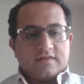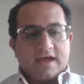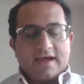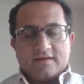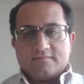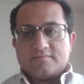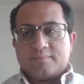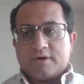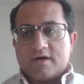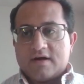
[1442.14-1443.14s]
That,
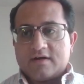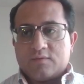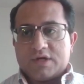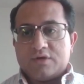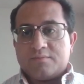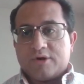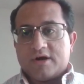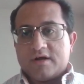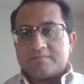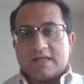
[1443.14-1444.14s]
Parag, what you
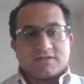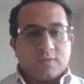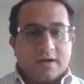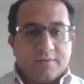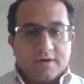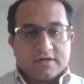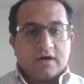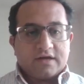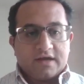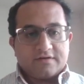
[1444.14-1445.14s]
brought up, that's why
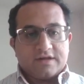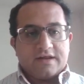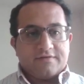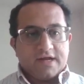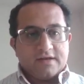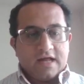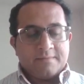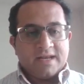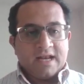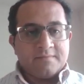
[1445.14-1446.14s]
we're talking today,
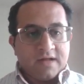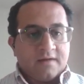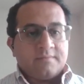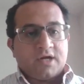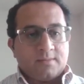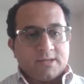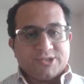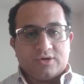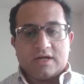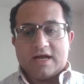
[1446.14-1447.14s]
right? I mean, I'm a
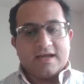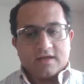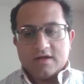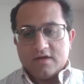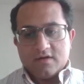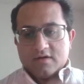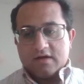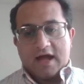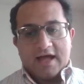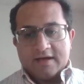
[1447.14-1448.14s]
commercial guy.
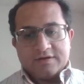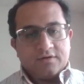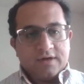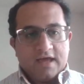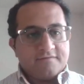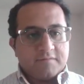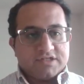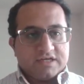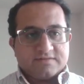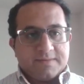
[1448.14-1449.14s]
I don't
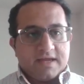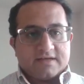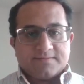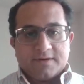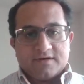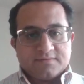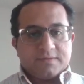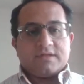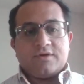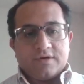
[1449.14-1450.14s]
have much SBA
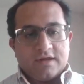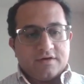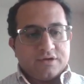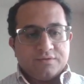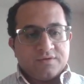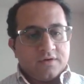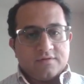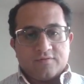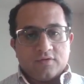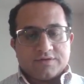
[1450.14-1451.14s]
experience, but you're here. You
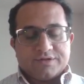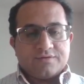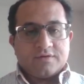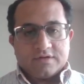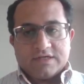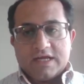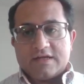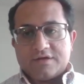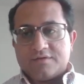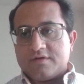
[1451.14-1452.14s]
know the rules, you know the
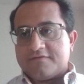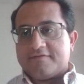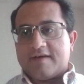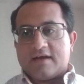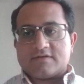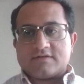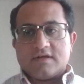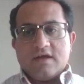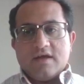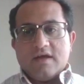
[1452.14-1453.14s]
data, you know the
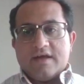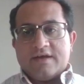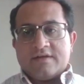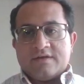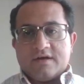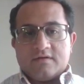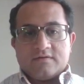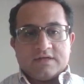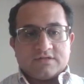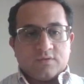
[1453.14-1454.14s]
facts, and
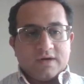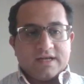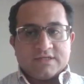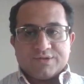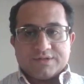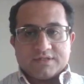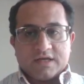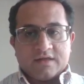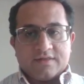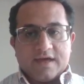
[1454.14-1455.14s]
it's quite
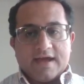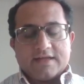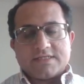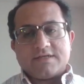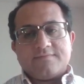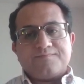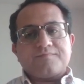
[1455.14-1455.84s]
interesting that